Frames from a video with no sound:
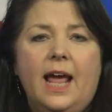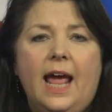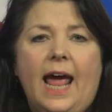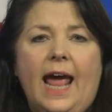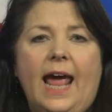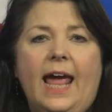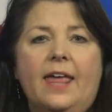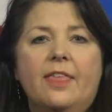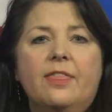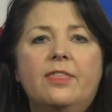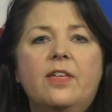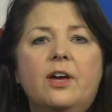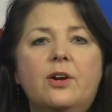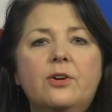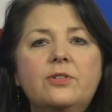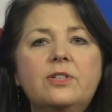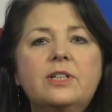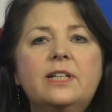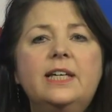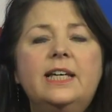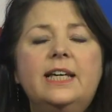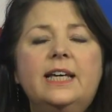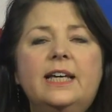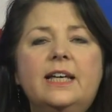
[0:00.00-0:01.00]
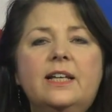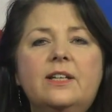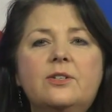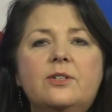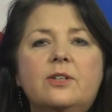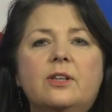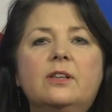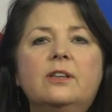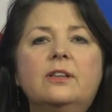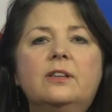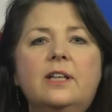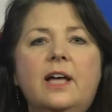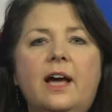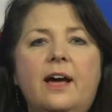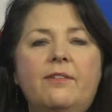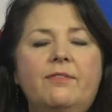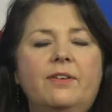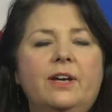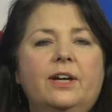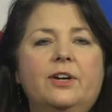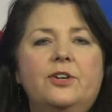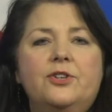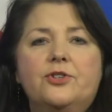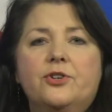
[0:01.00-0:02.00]
And those kids love
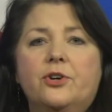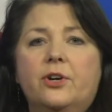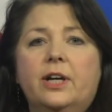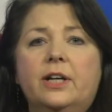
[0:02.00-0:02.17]
it because you're